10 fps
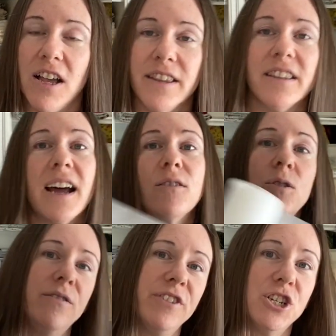and then that
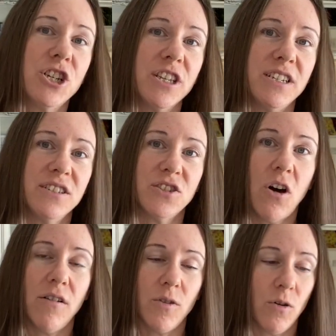will eventually
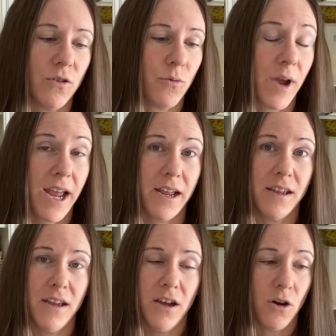dissolve all the way
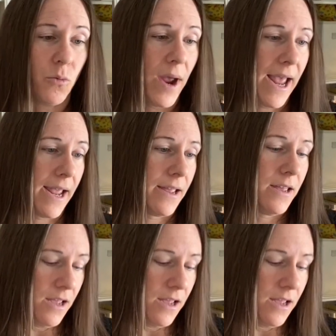away.